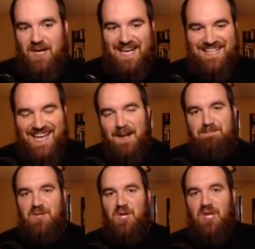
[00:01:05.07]
And yet,
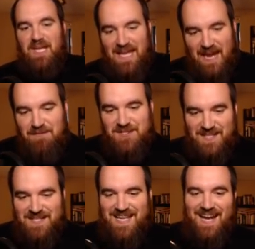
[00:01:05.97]
ever
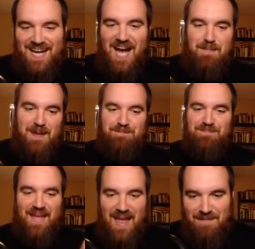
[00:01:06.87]
since that
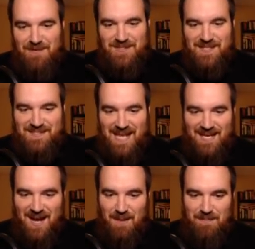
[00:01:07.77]

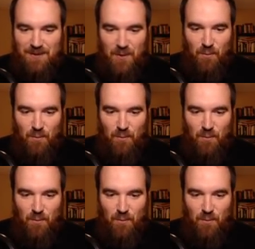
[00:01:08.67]
comment,